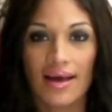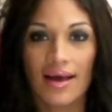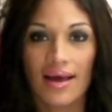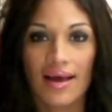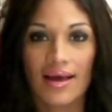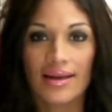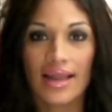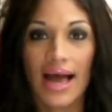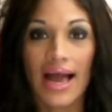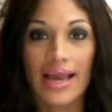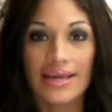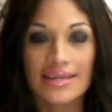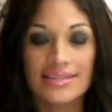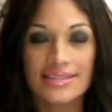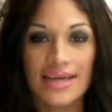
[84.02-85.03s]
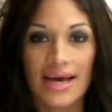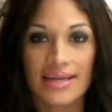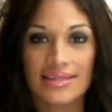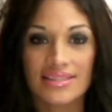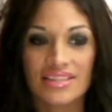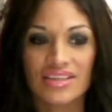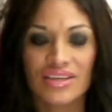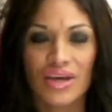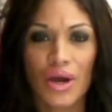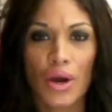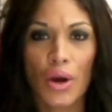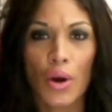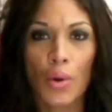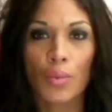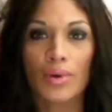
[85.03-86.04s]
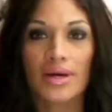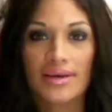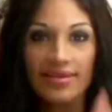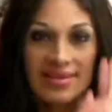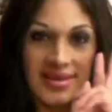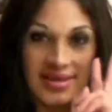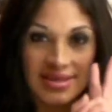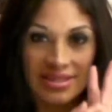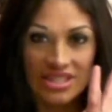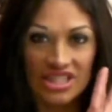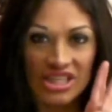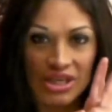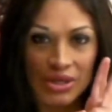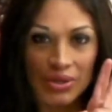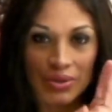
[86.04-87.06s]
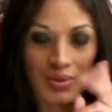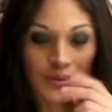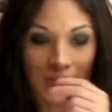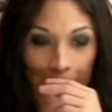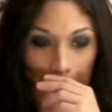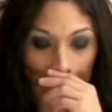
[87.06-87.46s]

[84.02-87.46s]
And I decided to go with two.